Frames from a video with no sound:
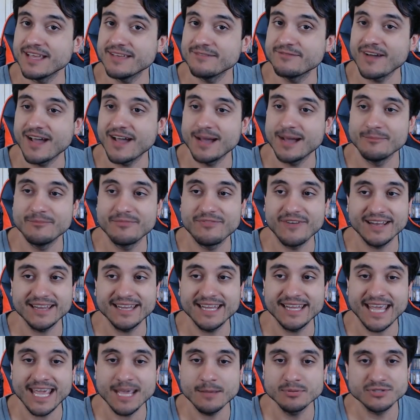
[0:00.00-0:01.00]
I'm
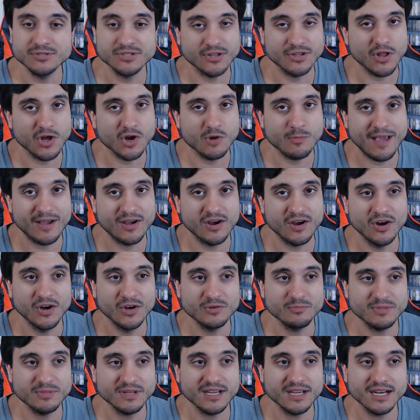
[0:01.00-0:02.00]
finally able to log back on
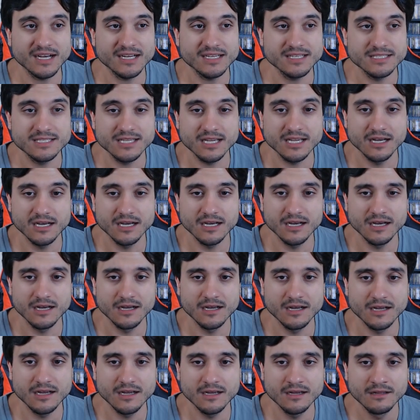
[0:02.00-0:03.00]
because
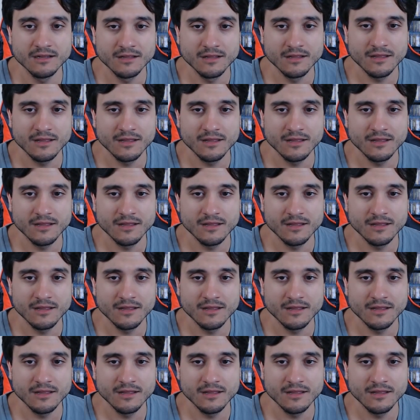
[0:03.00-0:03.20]
I